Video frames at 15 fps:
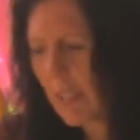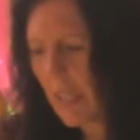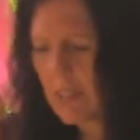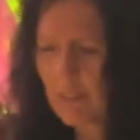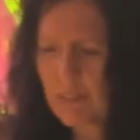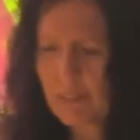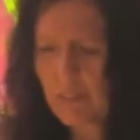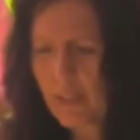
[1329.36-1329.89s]

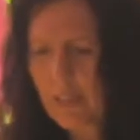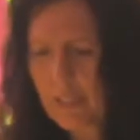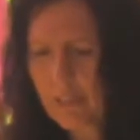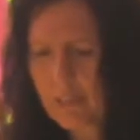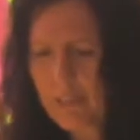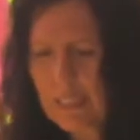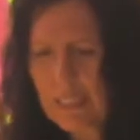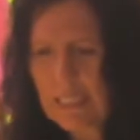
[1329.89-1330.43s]
castle in the
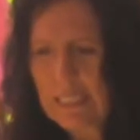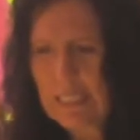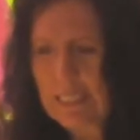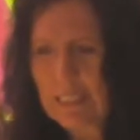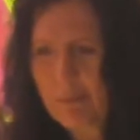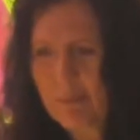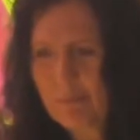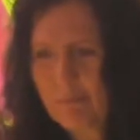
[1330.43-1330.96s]
air,
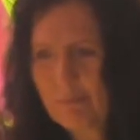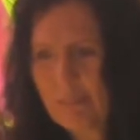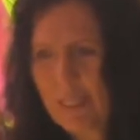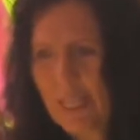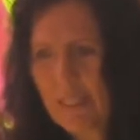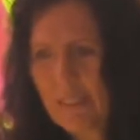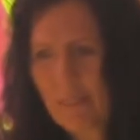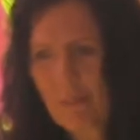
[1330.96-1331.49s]

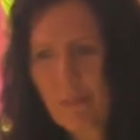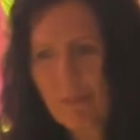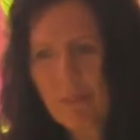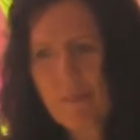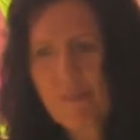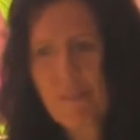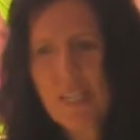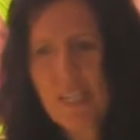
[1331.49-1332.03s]
and it
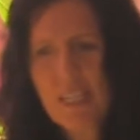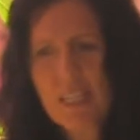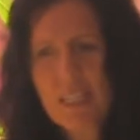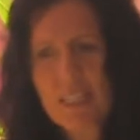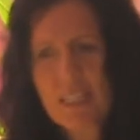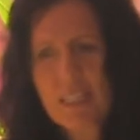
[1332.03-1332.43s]
feeds